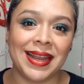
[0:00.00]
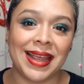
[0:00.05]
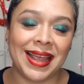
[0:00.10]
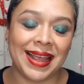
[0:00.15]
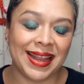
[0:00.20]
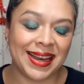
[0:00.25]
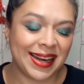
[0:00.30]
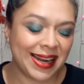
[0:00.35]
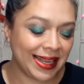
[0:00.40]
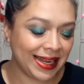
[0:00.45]

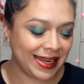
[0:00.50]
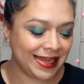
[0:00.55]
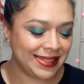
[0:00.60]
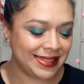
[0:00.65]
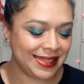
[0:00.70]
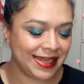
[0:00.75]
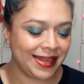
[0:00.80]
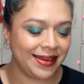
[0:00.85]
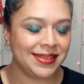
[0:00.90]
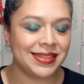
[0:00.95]
and like I
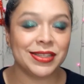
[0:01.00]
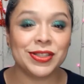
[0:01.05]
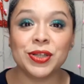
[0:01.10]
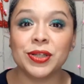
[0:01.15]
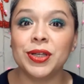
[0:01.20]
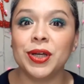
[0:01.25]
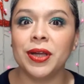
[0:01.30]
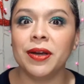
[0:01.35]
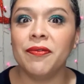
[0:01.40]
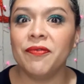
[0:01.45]
said, such a
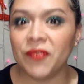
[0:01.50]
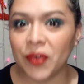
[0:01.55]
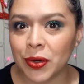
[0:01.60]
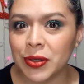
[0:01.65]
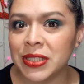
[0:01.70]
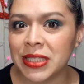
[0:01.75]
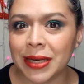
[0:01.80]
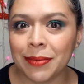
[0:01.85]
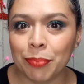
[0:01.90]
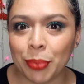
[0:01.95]
good
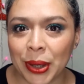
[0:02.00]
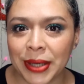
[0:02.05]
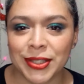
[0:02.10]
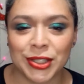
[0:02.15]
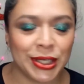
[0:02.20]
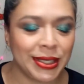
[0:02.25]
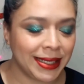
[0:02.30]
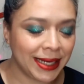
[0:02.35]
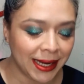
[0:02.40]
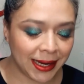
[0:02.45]
first
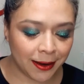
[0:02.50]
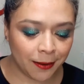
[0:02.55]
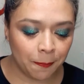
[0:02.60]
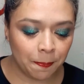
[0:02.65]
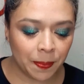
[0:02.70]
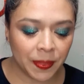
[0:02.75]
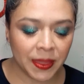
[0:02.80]
impression, you know.